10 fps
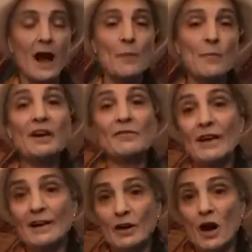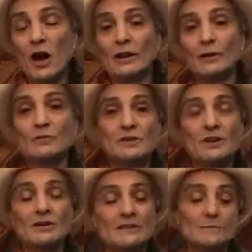I might have had colic, which
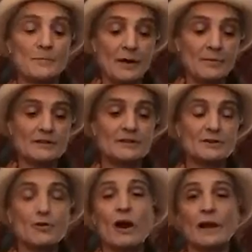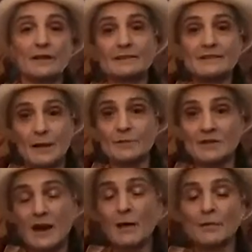causes babies to cry at the same
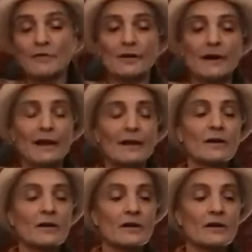time every day.